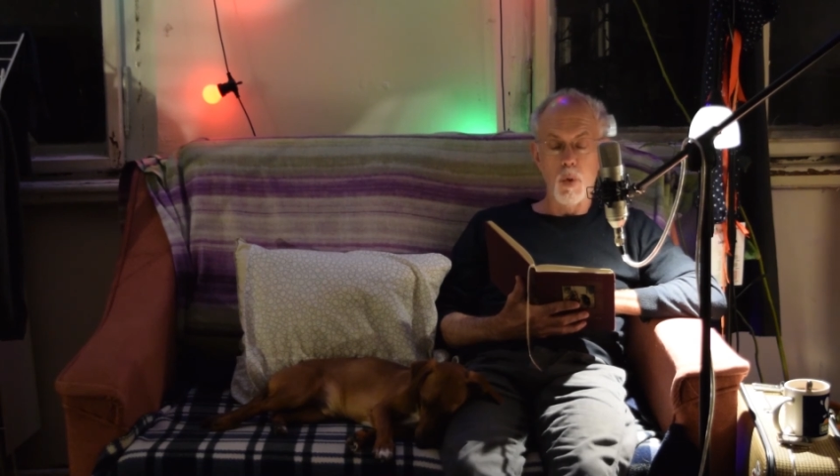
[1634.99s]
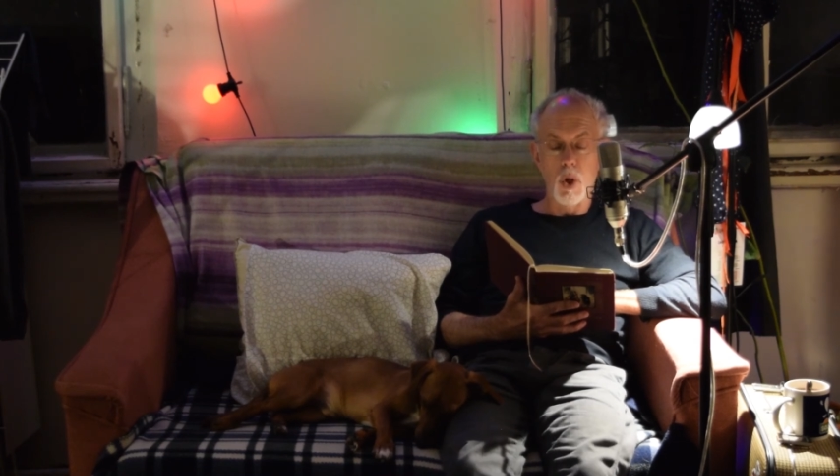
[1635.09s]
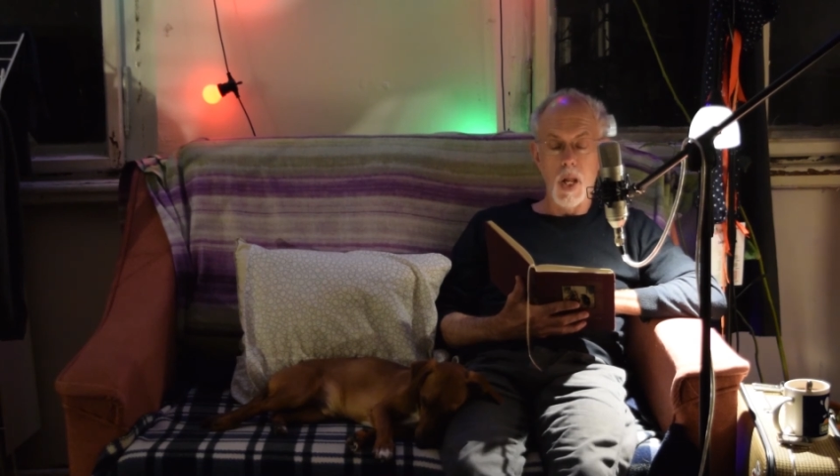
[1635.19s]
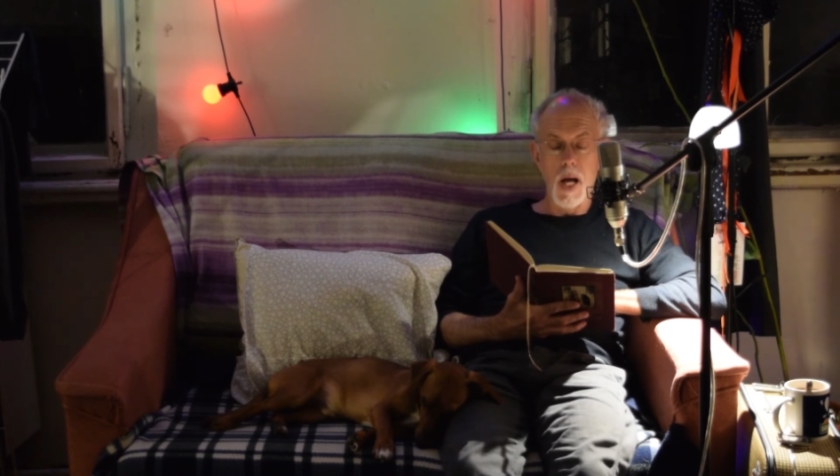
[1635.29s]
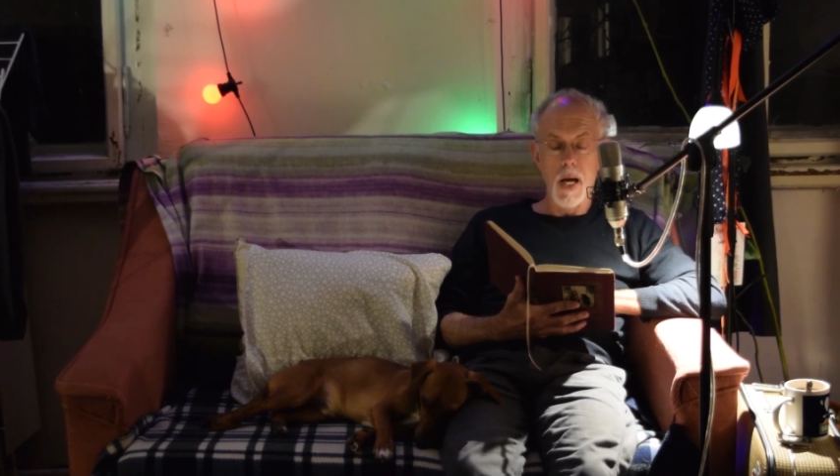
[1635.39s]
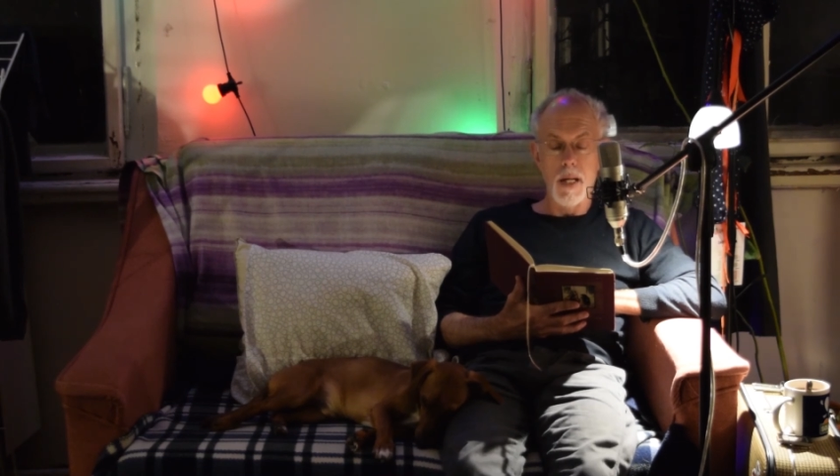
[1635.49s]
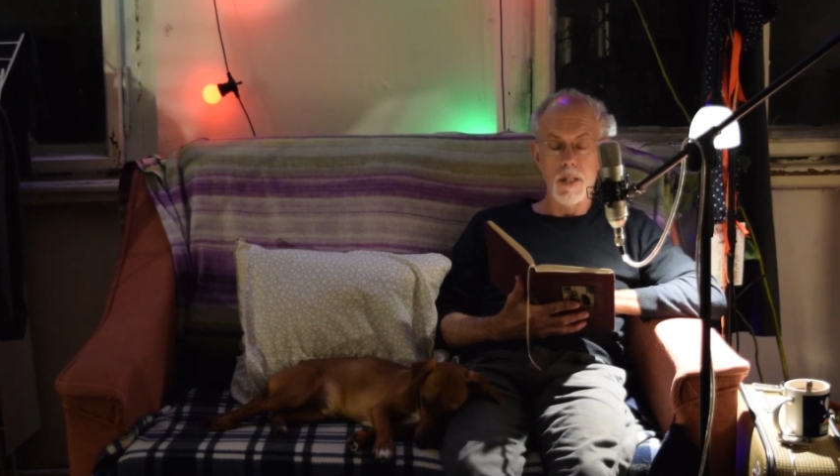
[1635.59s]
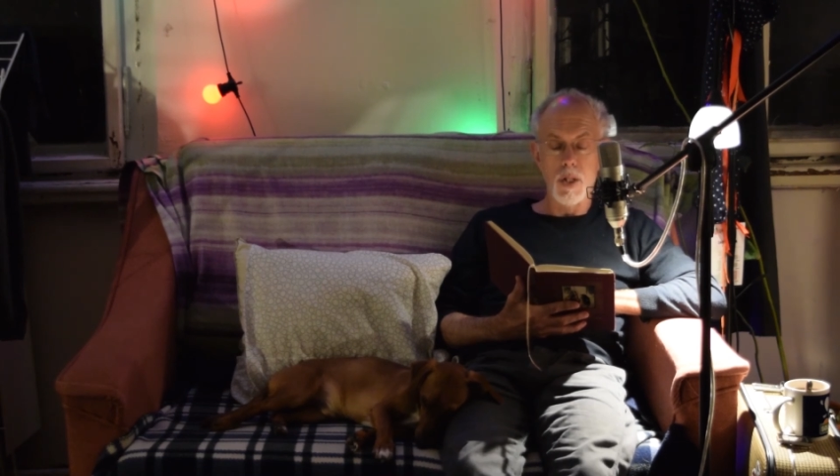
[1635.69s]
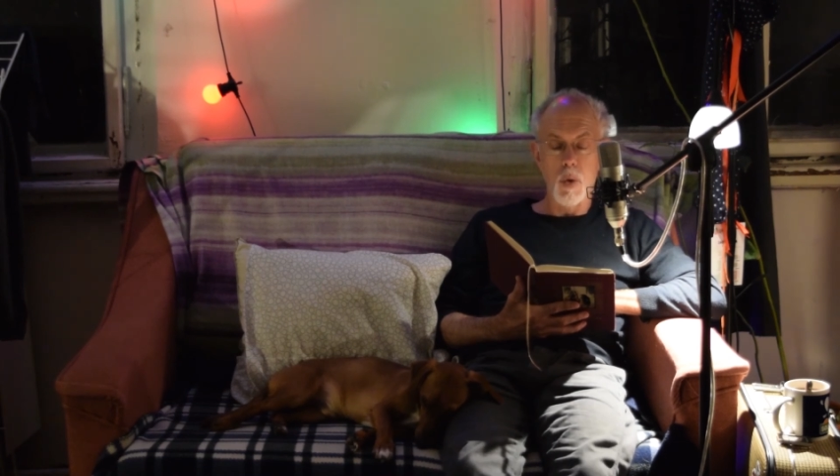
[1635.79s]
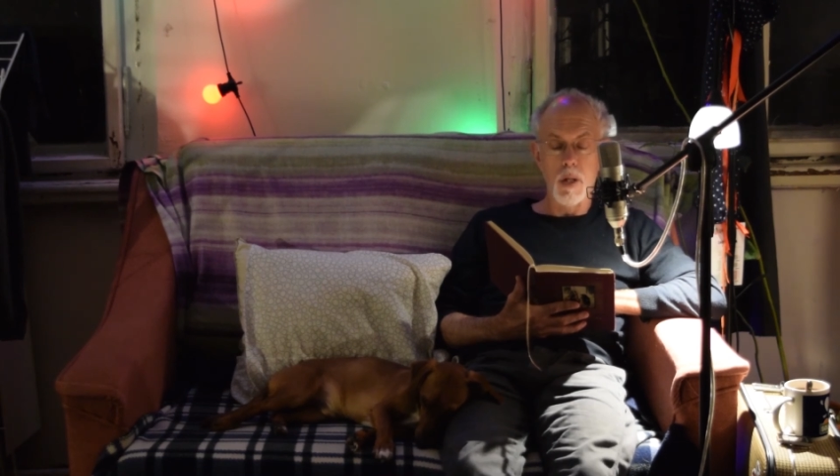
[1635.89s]
will
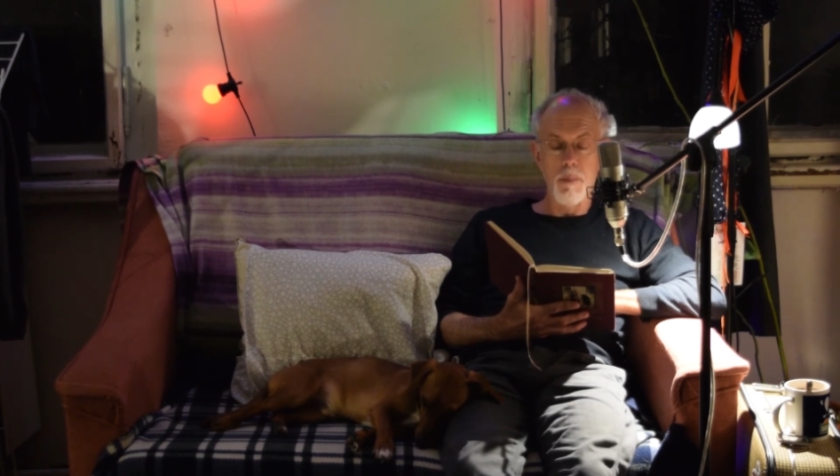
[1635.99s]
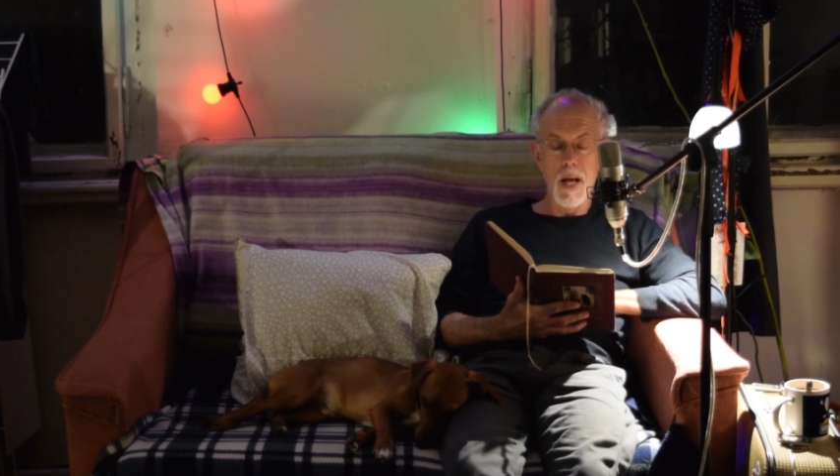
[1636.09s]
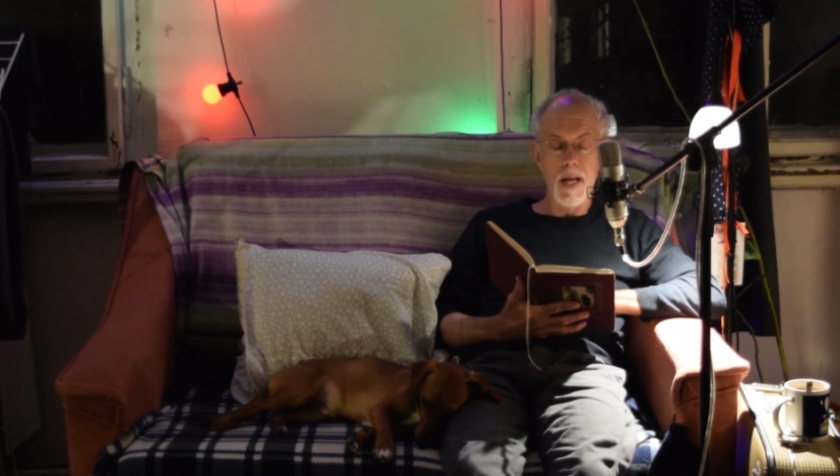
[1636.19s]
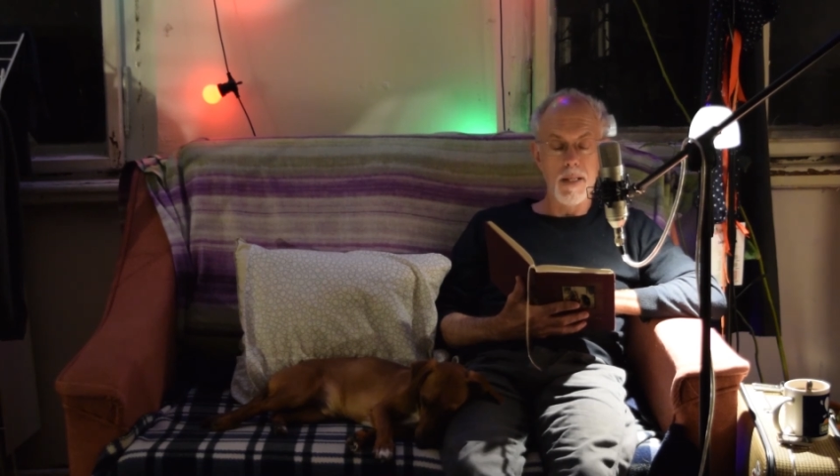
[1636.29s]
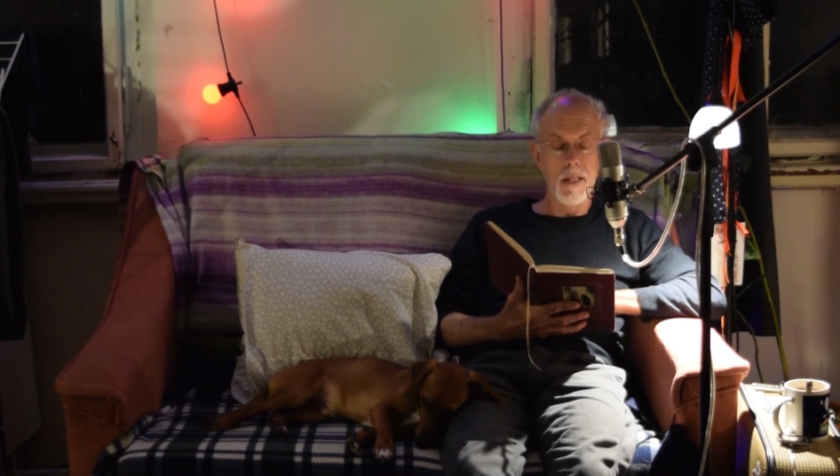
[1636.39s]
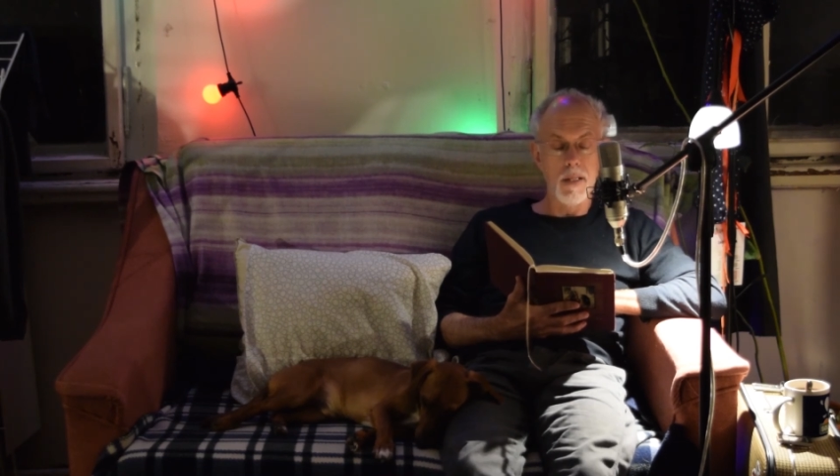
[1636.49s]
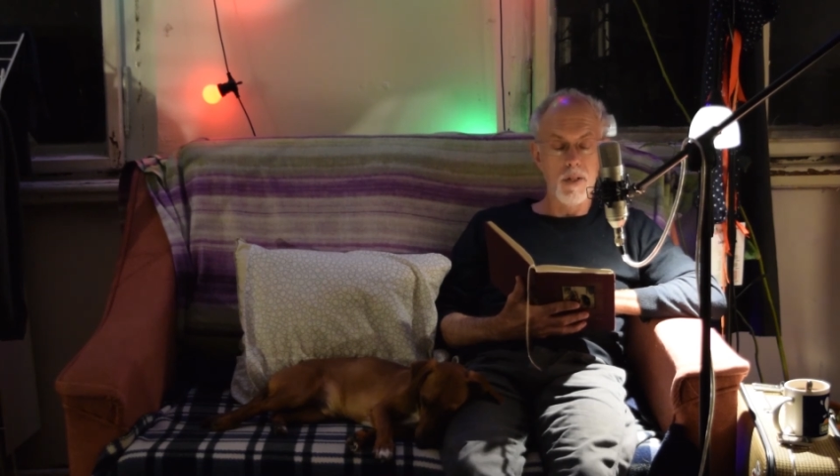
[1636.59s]
glide slowly past